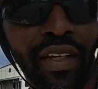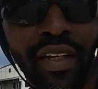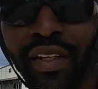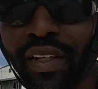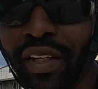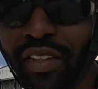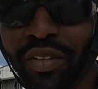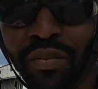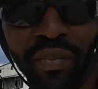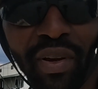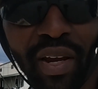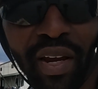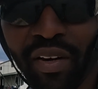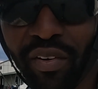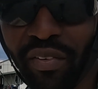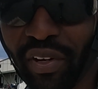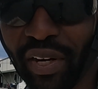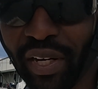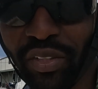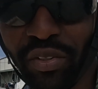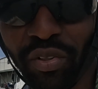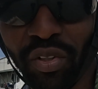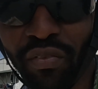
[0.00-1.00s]
it doesn't matter
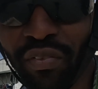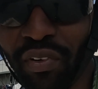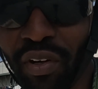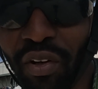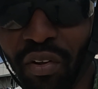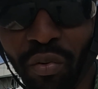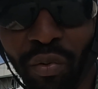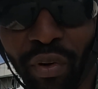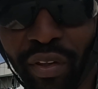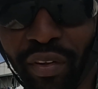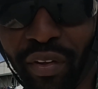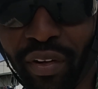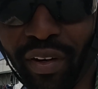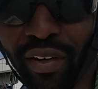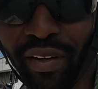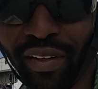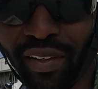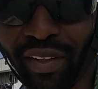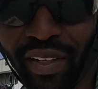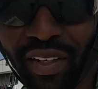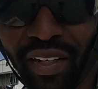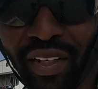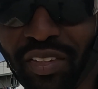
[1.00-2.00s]
that I drove it all the way
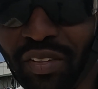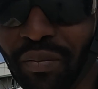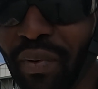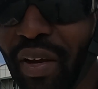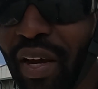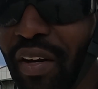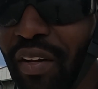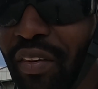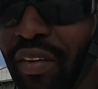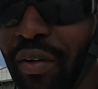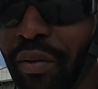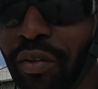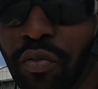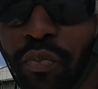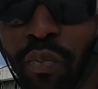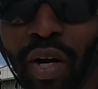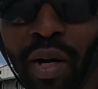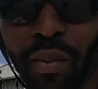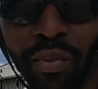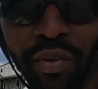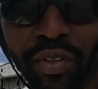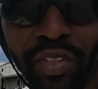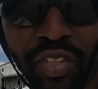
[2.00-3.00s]
there. It doesn't matter that it was
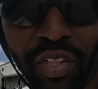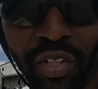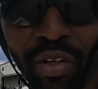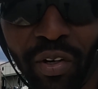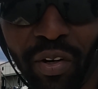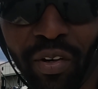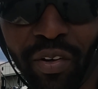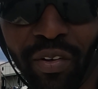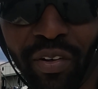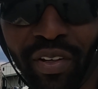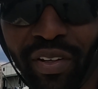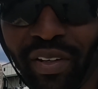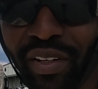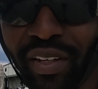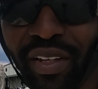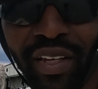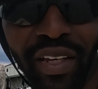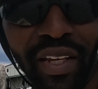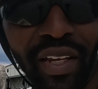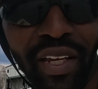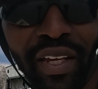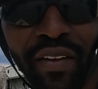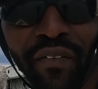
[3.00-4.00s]
properly secured.
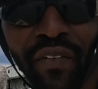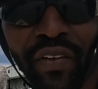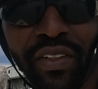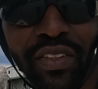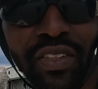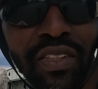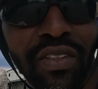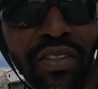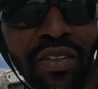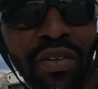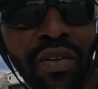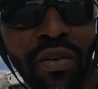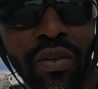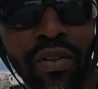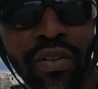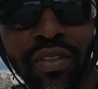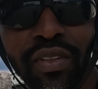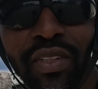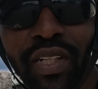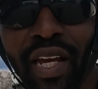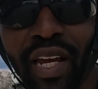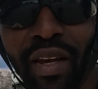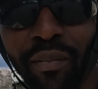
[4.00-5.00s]
If it's
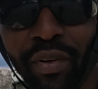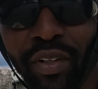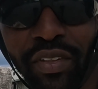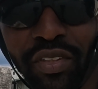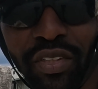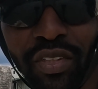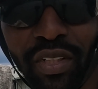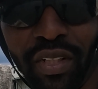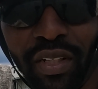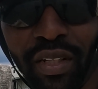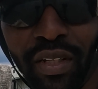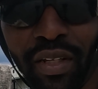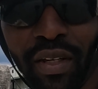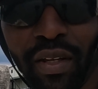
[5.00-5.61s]
damaged